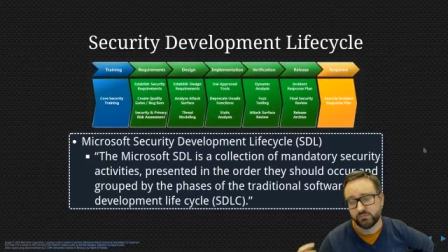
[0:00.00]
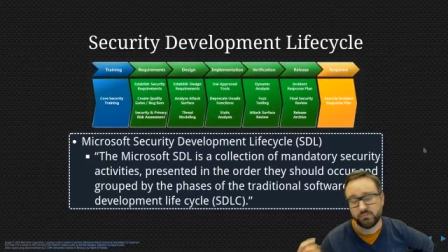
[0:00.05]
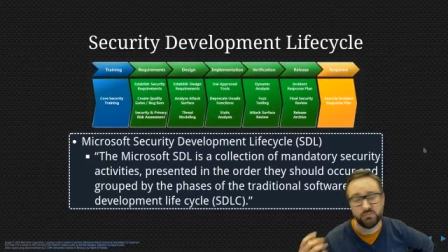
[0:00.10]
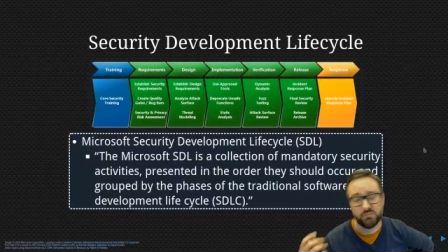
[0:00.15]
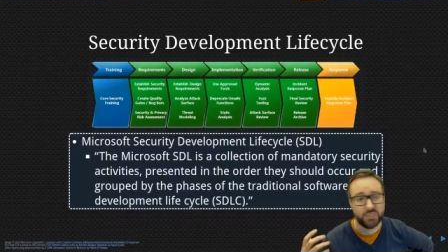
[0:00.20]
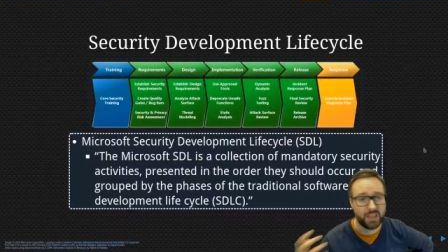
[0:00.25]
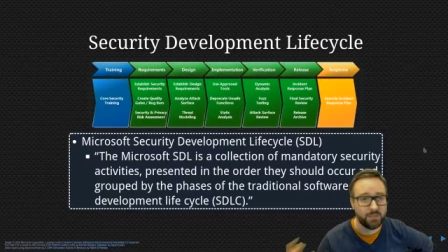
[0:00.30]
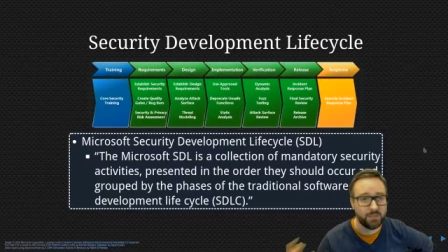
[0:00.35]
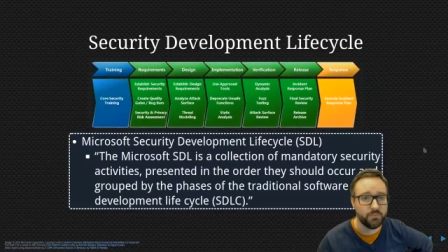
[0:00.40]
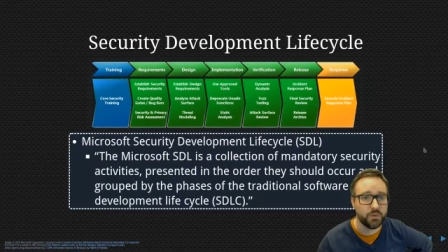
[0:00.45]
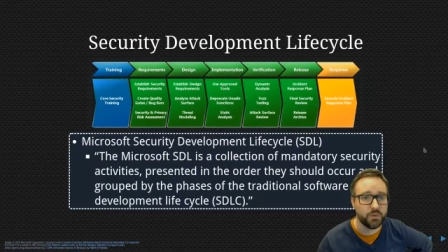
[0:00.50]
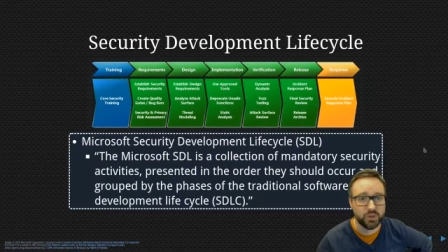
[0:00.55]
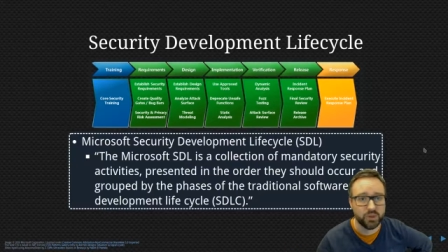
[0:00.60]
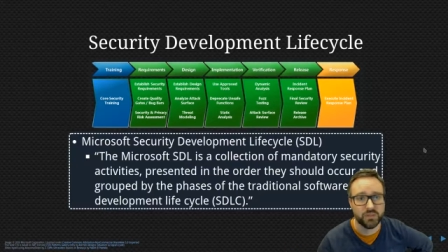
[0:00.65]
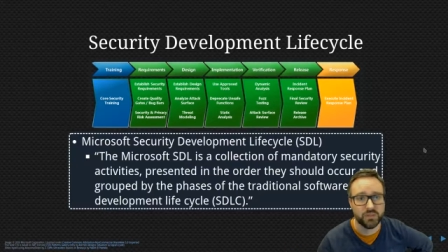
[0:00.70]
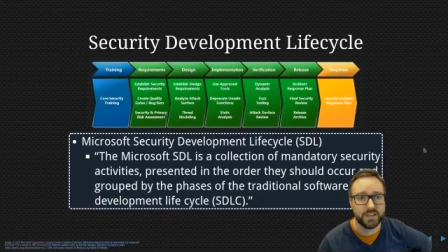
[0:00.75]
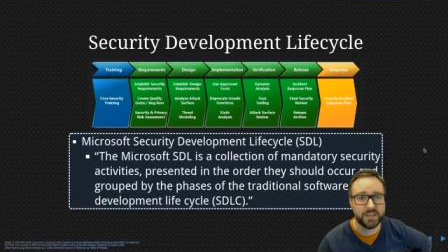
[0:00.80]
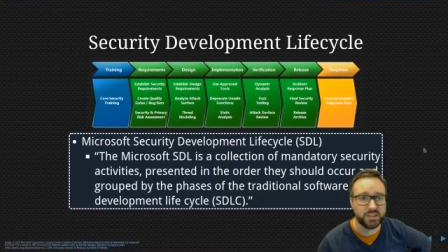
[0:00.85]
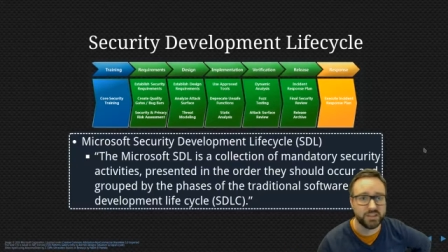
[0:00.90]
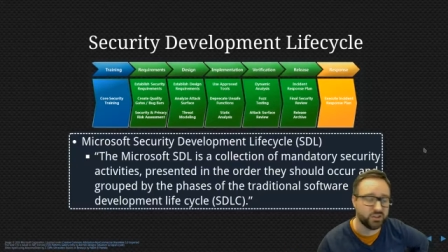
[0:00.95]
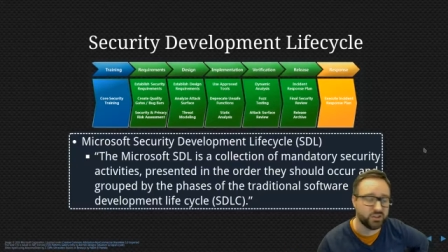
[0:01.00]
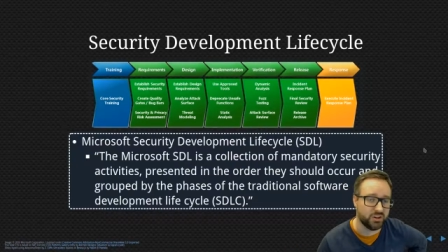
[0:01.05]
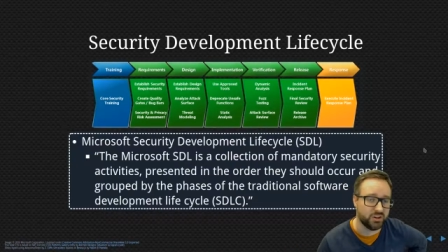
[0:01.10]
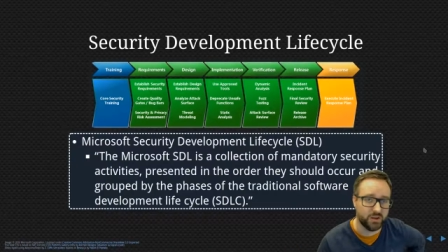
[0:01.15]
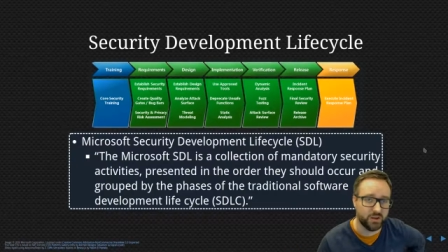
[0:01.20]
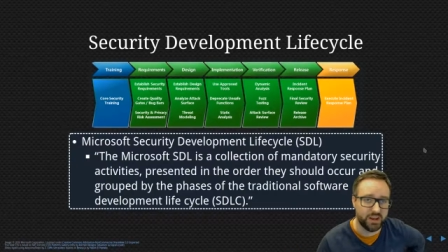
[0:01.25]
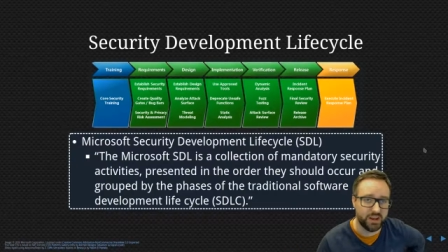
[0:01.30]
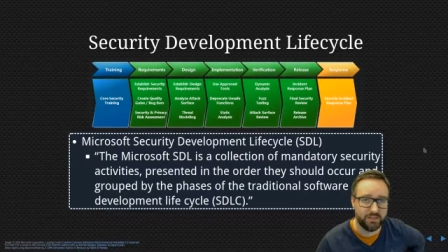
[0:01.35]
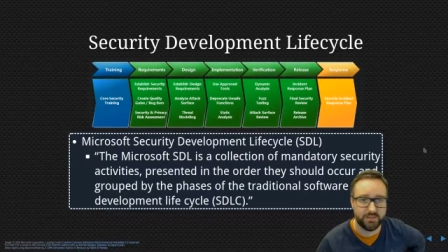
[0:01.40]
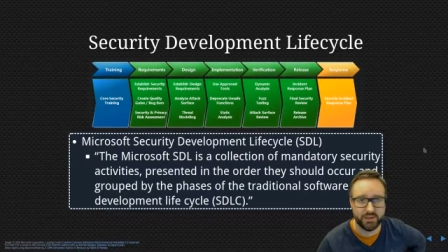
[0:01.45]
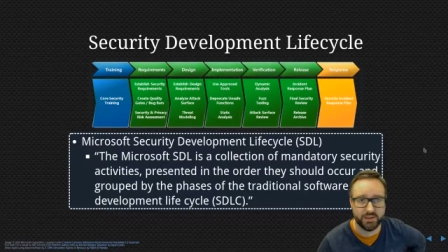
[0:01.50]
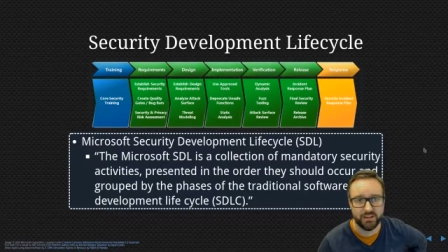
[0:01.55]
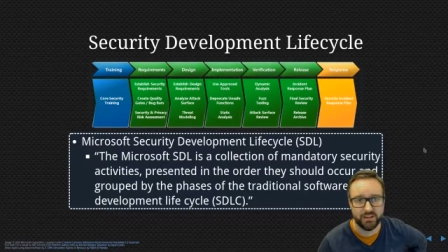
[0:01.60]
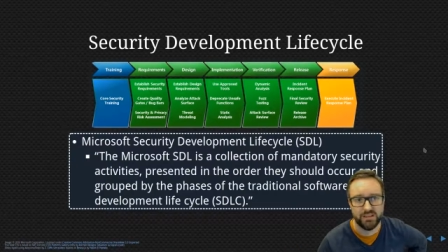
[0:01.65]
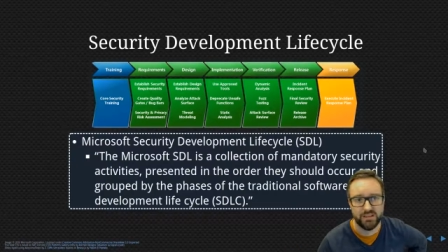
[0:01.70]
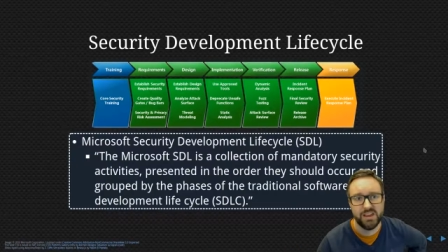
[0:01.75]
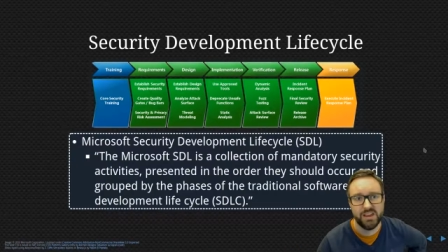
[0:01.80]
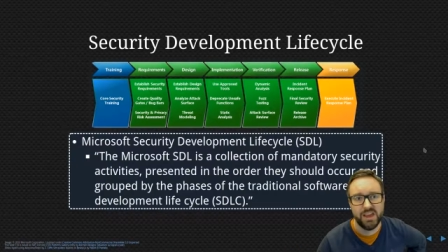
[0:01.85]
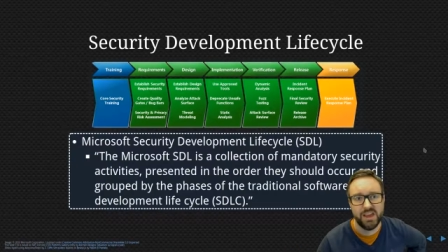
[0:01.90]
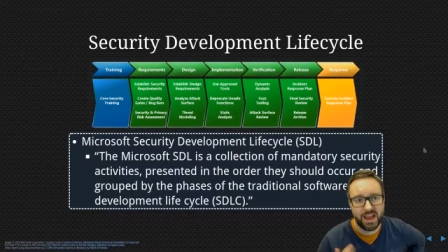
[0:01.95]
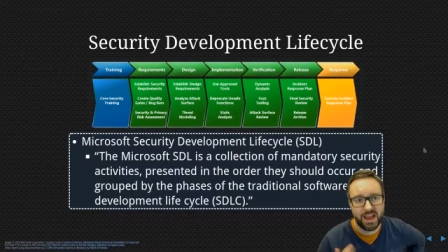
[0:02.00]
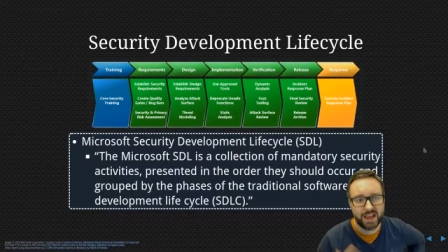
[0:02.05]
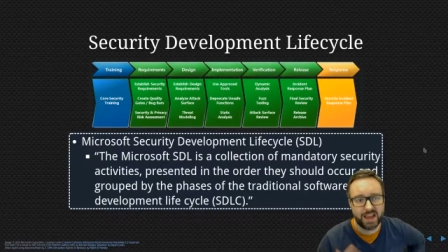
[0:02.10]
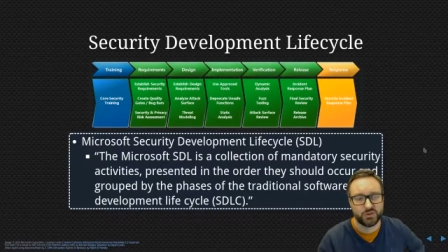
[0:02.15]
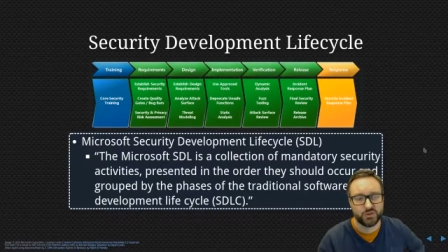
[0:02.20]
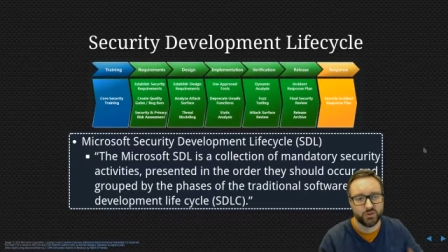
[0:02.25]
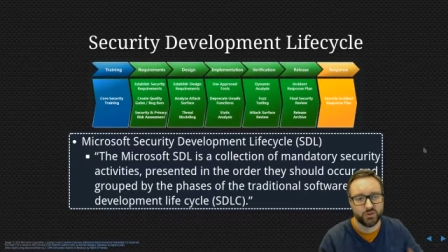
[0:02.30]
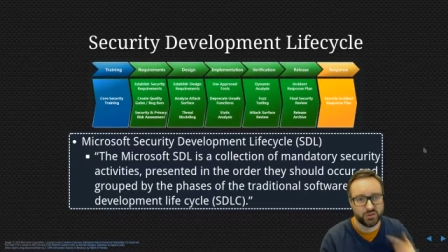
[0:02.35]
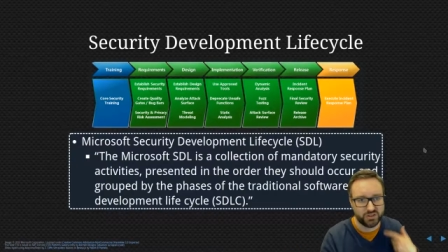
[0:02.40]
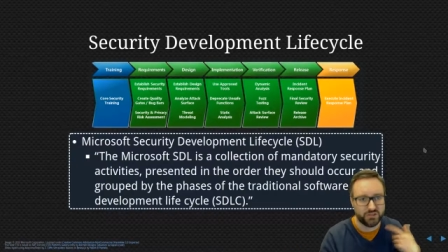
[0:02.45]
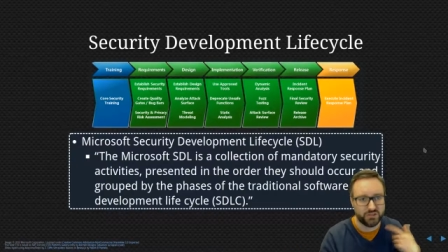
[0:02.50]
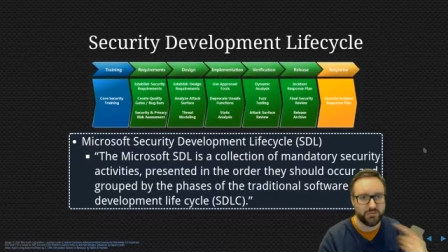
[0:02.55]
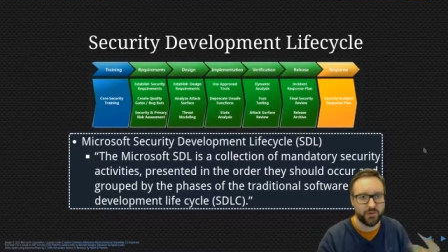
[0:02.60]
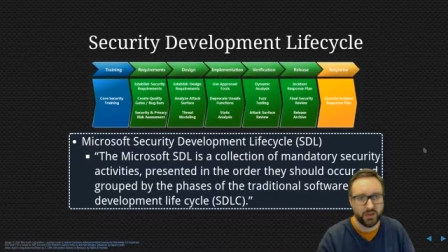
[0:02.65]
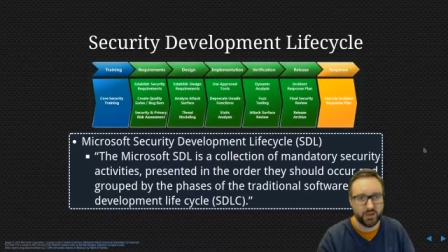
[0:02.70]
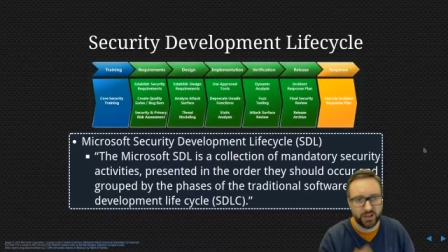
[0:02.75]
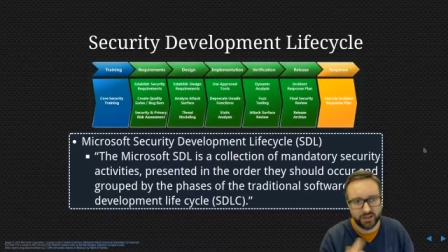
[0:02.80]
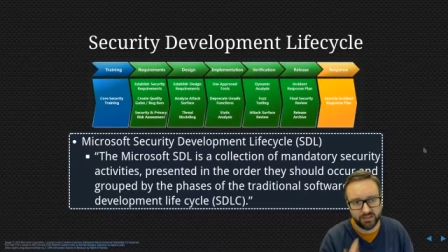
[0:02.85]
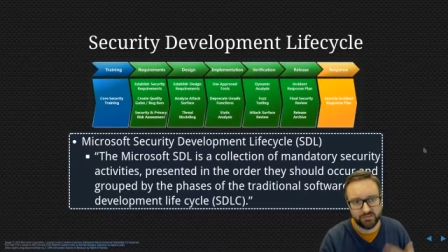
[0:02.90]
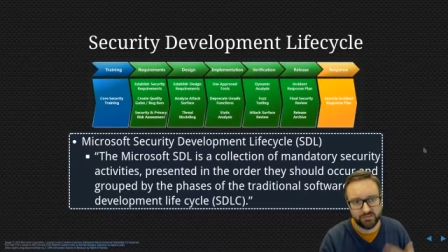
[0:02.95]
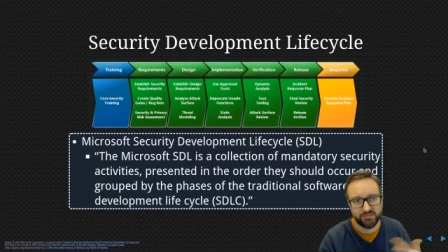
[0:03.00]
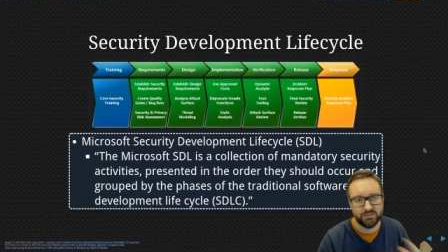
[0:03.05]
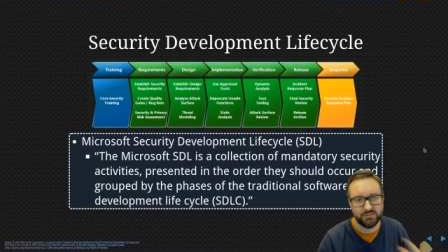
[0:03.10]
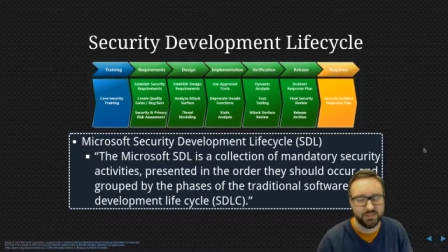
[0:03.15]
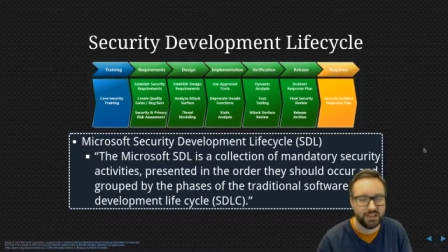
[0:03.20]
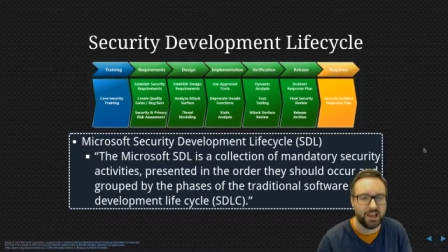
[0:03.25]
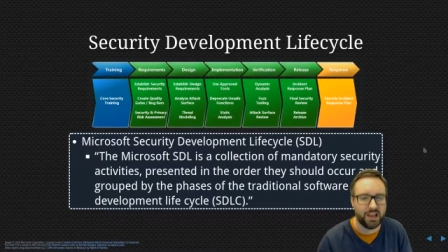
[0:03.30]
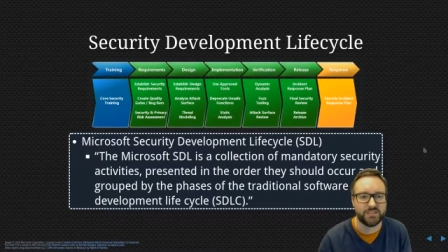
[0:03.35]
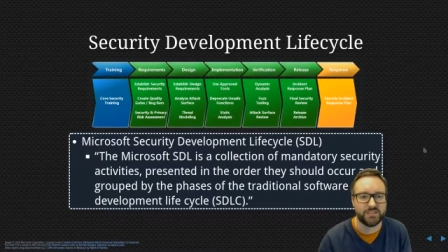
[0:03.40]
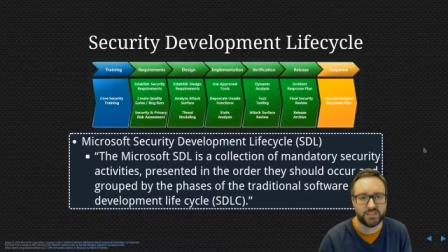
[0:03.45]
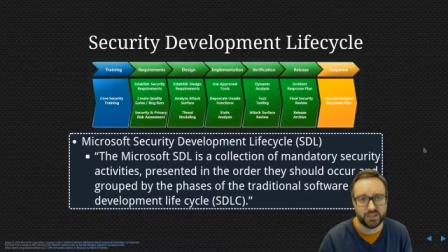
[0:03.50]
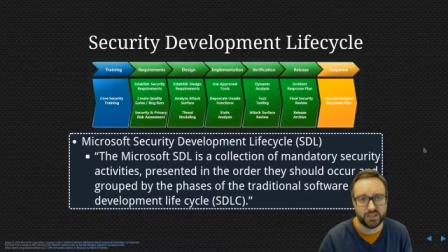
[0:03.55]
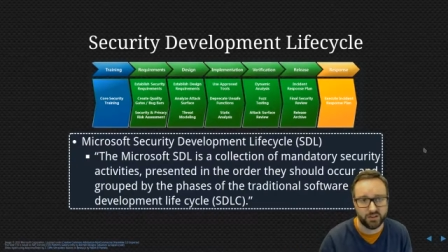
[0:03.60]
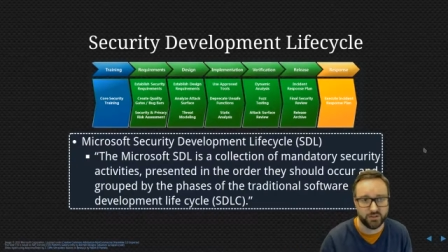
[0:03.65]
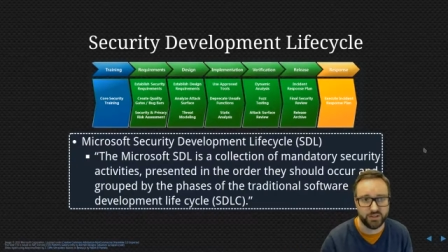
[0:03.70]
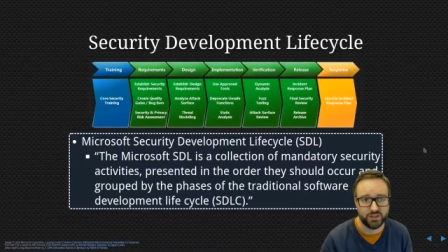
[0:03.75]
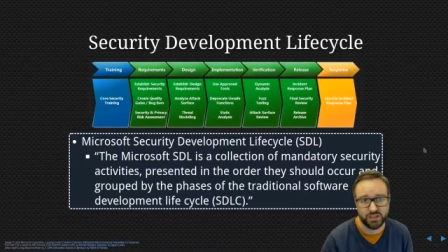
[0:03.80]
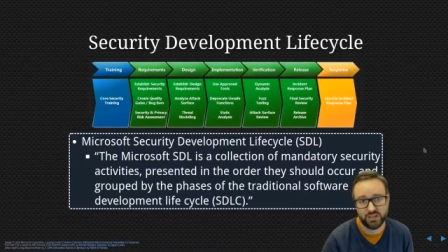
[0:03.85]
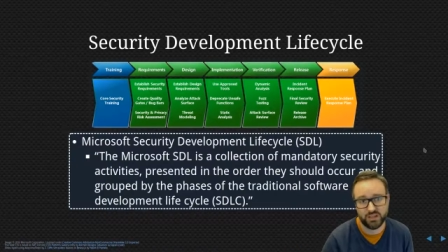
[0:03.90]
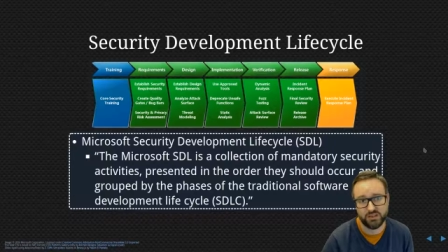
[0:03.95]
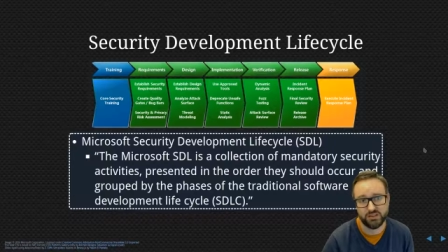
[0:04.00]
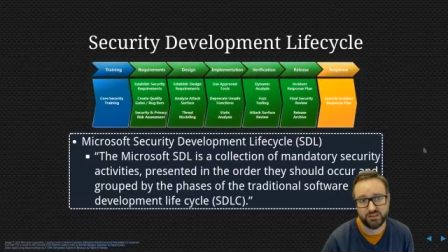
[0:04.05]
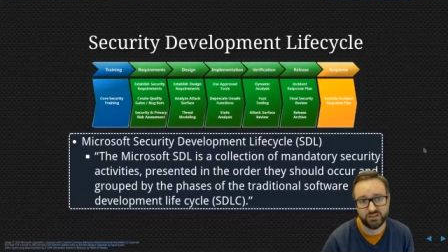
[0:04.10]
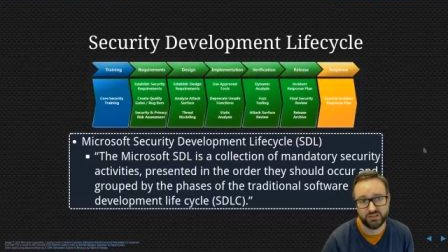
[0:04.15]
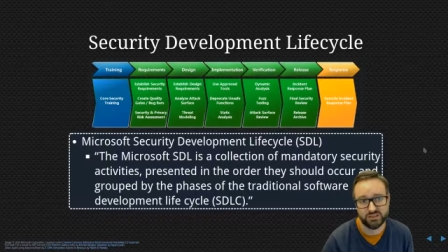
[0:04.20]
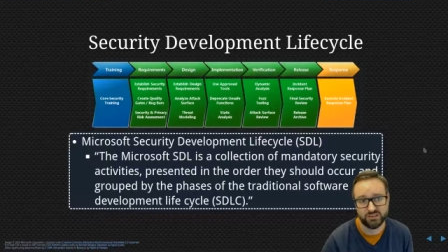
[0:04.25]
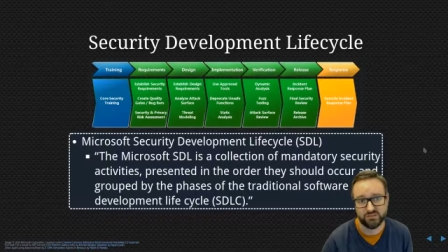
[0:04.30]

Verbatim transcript: and build them into whatever actual software lifecycle that you use,